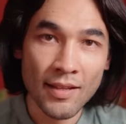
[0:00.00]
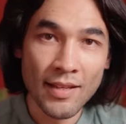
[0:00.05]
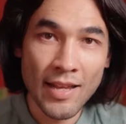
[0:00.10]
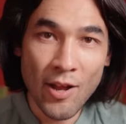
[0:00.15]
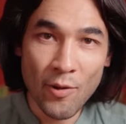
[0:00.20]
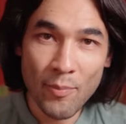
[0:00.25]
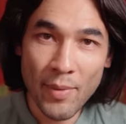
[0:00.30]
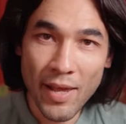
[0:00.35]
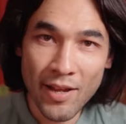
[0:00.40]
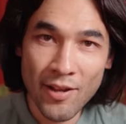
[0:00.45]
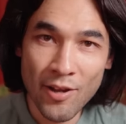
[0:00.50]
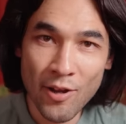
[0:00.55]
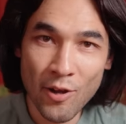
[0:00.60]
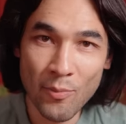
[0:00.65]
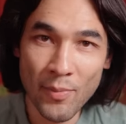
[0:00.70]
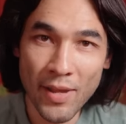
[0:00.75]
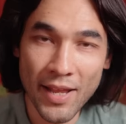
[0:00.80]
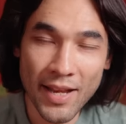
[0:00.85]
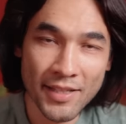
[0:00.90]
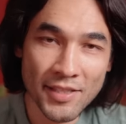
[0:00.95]
Now I'm back
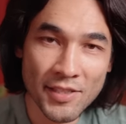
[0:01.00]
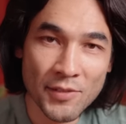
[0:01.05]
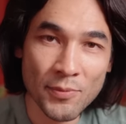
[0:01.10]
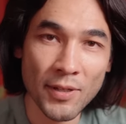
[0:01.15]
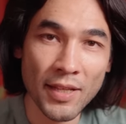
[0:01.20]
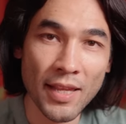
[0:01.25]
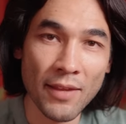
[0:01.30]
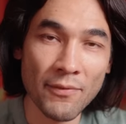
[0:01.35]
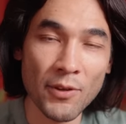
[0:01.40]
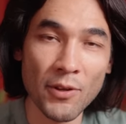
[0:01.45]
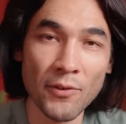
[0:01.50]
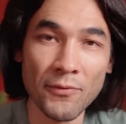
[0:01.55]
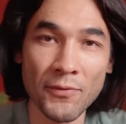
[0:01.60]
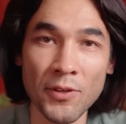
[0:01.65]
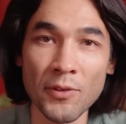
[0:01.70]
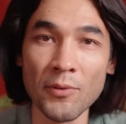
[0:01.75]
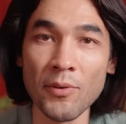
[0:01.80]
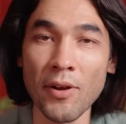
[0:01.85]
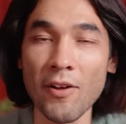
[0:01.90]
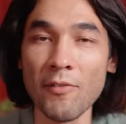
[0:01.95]
home and I just want to give you a
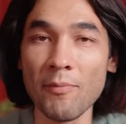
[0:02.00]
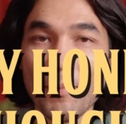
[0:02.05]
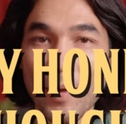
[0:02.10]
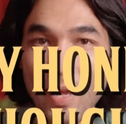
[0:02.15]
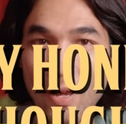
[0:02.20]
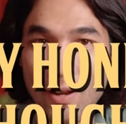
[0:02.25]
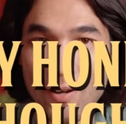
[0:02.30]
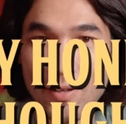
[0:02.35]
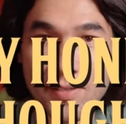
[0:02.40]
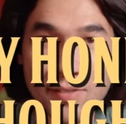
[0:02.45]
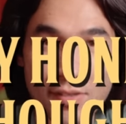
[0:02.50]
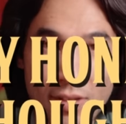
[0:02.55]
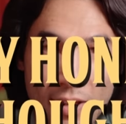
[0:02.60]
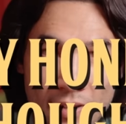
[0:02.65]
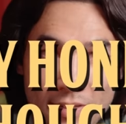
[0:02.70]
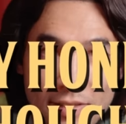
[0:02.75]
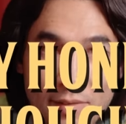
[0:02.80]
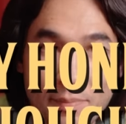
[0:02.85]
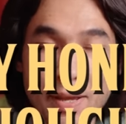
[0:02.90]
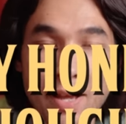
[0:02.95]
few of my honest
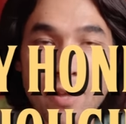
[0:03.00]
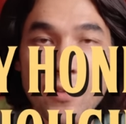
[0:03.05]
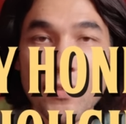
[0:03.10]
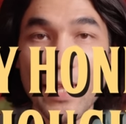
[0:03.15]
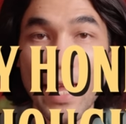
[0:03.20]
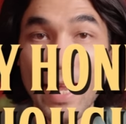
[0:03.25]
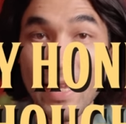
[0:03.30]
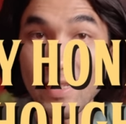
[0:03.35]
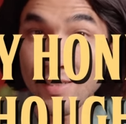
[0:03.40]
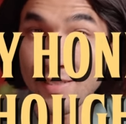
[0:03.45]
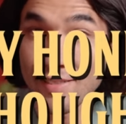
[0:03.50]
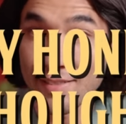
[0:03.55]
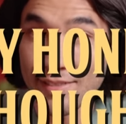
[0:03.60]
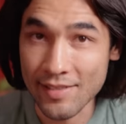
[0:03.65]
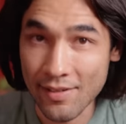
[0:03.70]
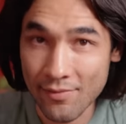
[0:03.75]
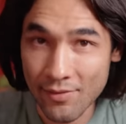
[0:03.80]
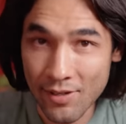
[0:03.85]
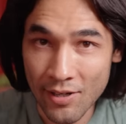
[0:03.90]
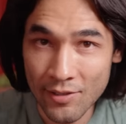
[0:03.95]
thoughts about the
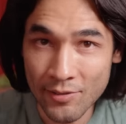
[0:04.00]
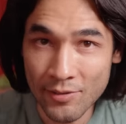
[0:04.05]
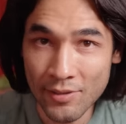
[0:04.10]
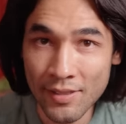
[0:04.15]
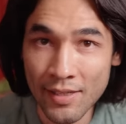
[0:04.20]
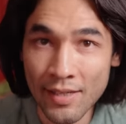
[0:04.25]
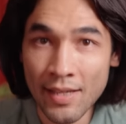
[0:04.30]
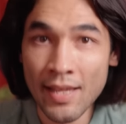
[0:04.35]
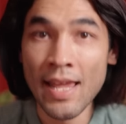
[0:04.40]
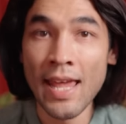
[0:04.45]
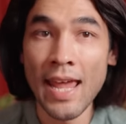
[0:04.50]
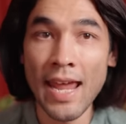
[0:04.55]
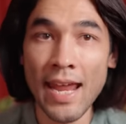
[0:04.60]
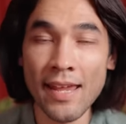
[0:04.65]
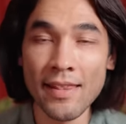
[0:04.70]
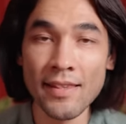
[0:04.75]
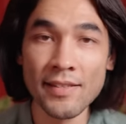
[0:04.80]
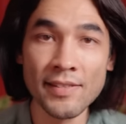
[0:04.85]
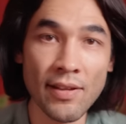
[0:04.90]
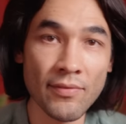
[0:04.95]
a6700
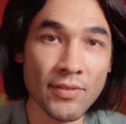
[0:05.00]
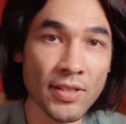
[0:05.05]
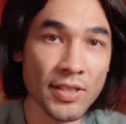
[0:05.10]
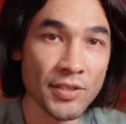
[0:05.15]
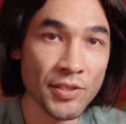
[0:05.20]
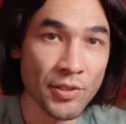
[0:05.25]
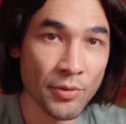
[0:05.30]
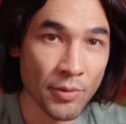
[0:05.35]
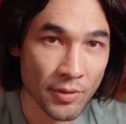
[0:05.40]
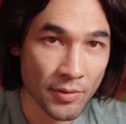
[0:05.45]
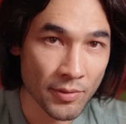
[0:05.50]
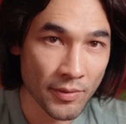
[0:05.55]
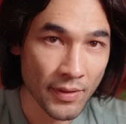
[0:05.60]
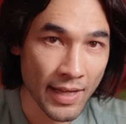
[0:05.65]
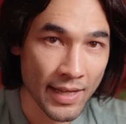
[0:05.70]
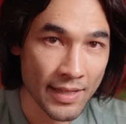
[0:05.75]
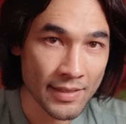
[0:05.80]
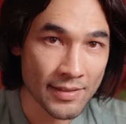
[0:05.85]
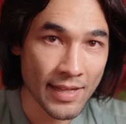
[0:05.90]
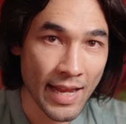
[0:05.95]
and the 70-200
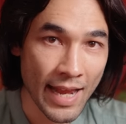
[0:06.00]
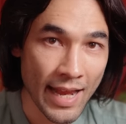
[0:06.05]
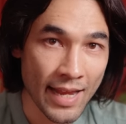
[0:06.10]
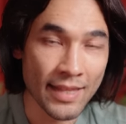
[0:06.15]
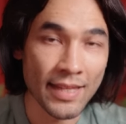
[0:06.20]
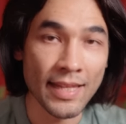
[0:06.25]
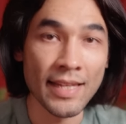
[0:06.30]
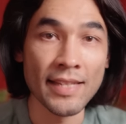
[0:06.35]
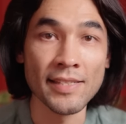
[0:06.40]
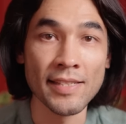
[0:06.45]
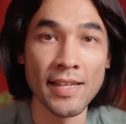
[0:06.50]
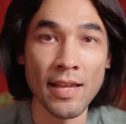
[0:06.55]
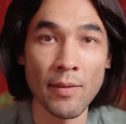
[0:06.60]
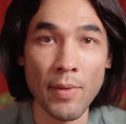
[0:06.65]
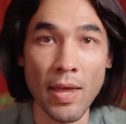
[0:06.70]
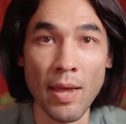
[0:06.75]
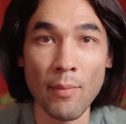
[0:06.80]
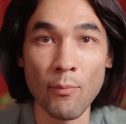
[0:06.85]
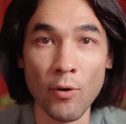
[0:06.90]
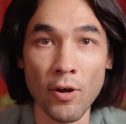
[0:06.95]
lens and the
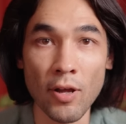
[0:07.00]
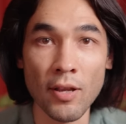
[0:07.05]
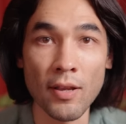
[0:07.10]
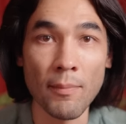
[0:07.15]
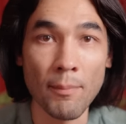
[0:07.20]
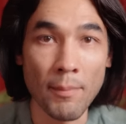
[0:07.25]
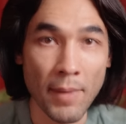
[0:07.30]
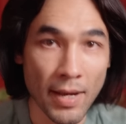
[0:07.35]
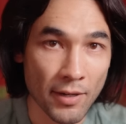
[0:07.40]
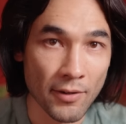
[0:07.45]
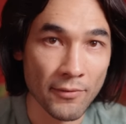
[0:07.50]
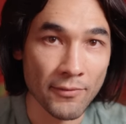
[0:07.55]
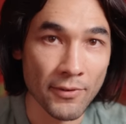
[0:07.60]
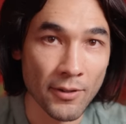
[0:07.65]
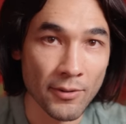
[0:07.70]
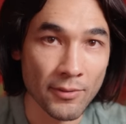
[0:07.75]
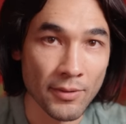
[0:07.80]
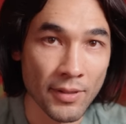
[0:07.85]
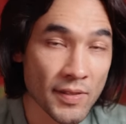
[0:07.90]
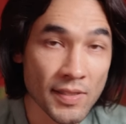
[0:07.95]
ECM-M1
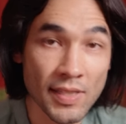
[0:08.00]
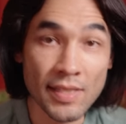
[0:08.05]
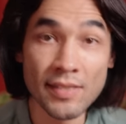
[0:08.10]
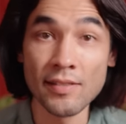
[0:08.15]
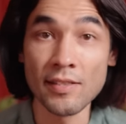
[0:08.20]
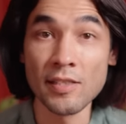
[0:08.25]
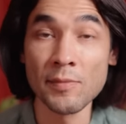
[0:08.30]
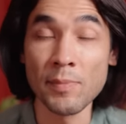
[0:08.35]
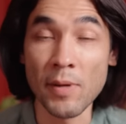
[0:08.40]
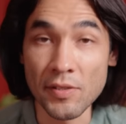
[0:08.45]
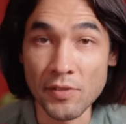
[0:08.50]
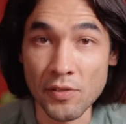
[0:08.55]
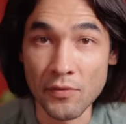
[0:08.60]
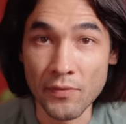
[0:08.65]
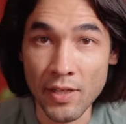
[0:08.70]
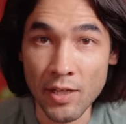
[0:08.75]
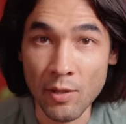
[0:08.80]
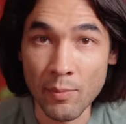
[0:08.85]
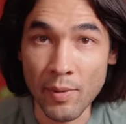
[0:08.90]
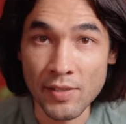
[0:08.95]
microphone. This isn't a sponsored
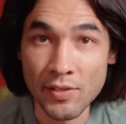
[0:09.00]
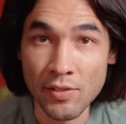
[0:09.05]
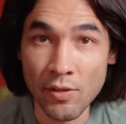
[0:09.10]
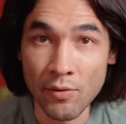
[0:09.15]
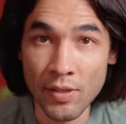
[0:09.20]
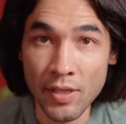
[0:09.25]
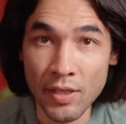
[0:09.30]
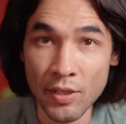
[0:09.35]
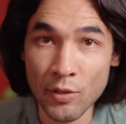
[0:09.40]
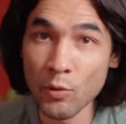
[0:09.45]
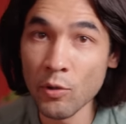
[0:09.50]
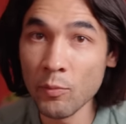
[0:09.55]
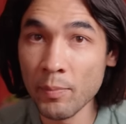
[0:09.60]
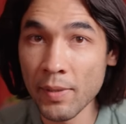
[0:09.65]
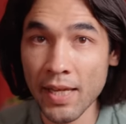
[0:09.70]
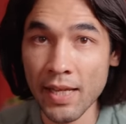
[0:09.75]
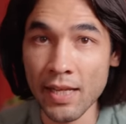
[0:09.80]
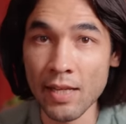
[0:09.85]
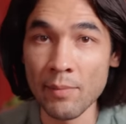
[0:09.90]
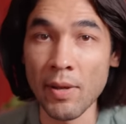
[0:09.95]
video by Sony. You will
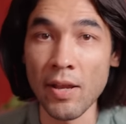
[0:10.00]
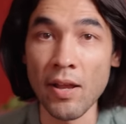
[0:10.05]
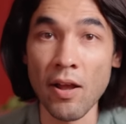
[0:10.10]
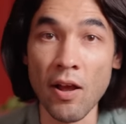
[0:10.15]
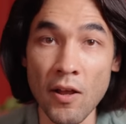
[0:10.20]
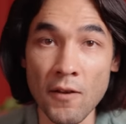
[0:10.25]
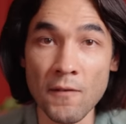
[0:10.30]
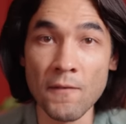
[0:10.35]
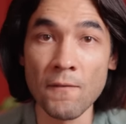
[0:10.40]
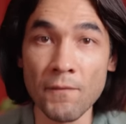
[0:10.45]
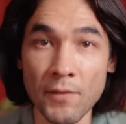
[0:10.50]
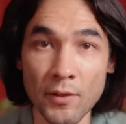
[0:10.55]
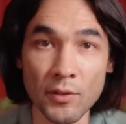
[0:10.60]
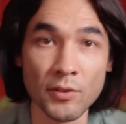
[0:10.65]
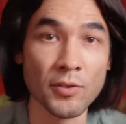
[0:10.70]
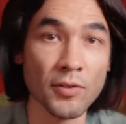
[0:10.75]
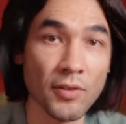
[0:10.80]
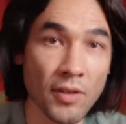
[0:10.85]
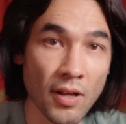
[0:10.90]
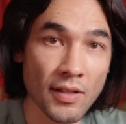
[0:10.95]
be getting my
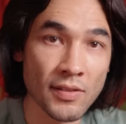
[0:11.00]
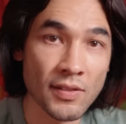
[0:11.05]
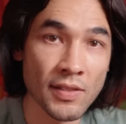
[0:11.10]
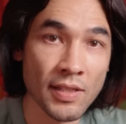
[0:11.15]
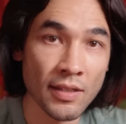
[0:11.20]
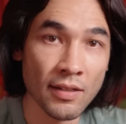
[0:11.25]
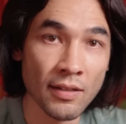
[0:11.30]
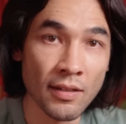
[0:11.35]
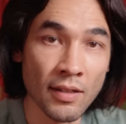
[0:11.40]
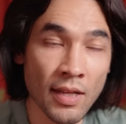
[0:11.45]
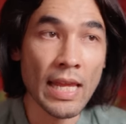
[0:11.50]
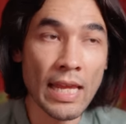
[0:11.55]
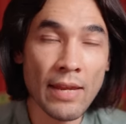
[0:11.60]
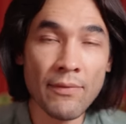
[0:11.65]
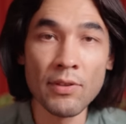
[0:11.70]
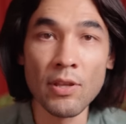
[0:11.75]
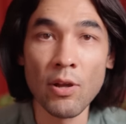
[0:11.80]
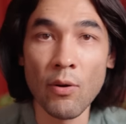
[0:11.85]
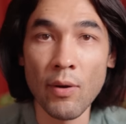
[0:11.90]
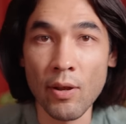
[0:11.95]
unfiltered thoughts here,
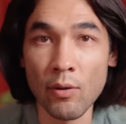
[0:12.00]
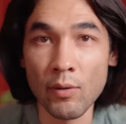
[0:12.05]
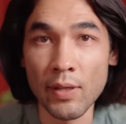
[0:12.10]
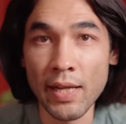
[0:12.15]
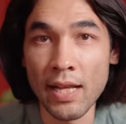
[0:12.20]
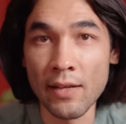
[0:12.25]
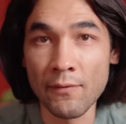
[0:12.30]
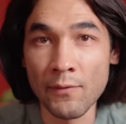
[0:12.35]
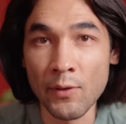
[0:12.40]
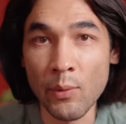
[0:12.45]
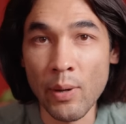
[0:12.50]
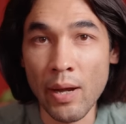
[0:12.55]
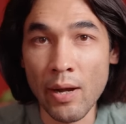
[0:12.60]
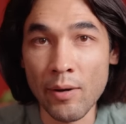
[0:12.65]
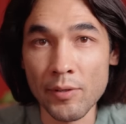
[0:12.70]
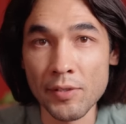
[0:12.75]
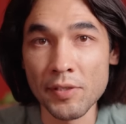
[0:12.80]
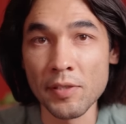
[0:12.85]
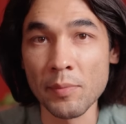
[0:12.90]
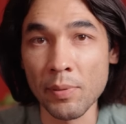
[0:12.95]
even though I only had a few
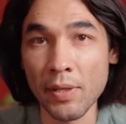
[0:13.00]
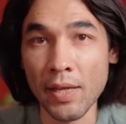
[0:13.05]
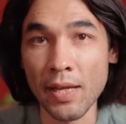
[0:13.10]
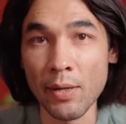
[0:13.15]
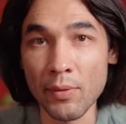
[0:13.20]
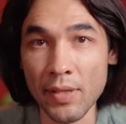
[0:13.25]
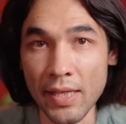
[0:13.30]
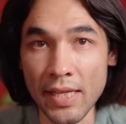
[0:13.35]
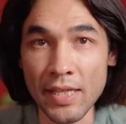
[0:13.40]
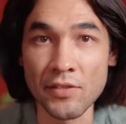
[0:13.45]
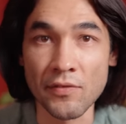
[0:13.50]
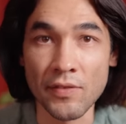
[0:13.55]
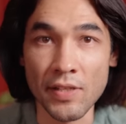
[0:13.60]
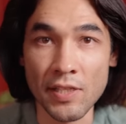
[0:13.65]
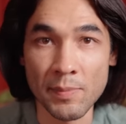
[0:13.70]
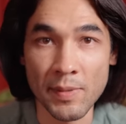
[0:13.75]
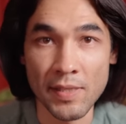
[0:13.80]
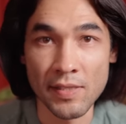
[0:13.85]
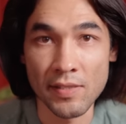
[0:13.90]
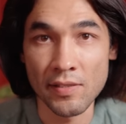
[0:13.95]
hours to play with each of
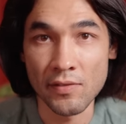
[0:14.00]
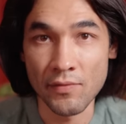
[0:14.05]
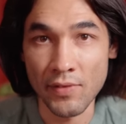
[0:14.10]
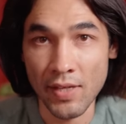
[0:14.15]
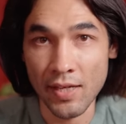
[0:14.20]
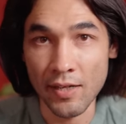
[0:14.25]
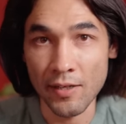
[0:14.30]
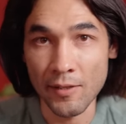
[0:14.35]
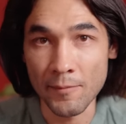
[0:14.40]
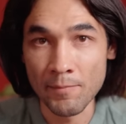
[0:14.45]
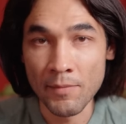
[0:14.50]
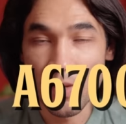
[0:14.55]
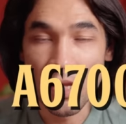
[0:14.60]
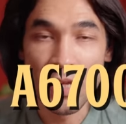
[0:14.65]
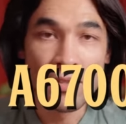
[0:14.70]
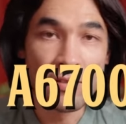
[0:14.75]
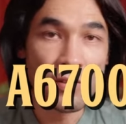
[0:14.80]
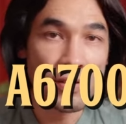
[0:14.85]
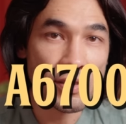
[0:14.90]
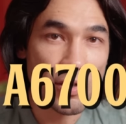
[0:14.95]
these pieces of gear.
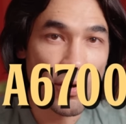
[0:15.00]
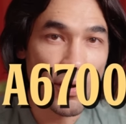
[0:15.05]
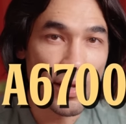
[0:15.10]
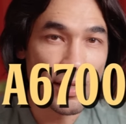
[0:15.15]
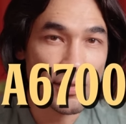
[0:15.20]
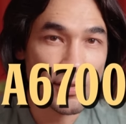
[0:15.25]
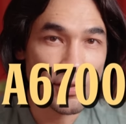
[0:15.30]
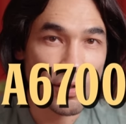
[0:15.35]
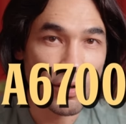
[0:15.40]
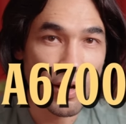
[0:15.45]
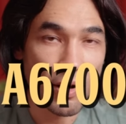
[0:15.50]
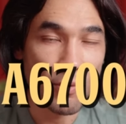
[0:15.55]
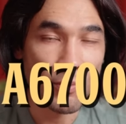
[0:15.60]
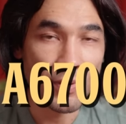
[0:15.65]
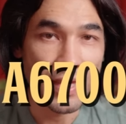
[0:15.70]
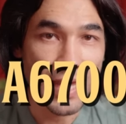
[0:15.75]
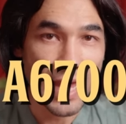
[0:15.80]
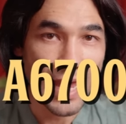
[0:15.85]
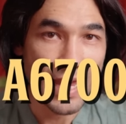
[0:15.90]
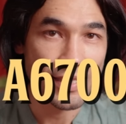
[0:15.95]
So let's go ahead and start out
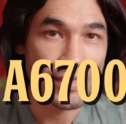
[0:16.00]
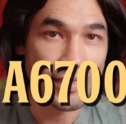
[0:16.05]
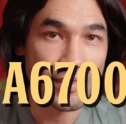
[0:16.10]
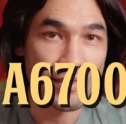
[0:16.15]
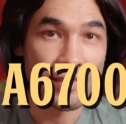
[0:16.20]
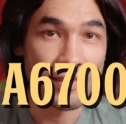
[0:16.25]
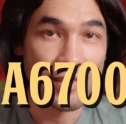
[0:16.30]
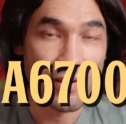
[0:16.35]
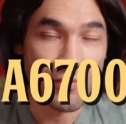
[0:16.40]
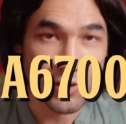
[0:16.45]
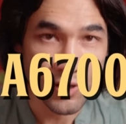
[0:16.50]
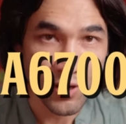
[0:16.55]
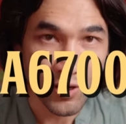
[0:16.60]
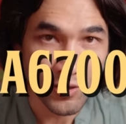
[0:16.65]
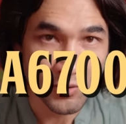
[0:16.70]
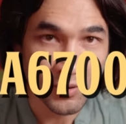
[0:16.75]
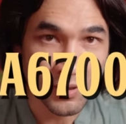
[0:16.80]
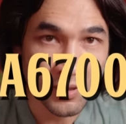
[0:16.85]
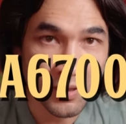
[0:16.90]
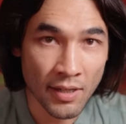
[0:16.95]
with the
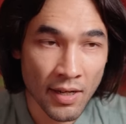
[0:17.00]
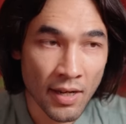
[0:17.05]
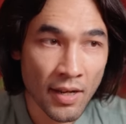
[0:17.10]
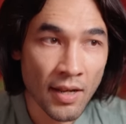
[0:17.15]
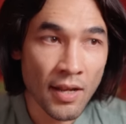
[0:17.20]
a6700.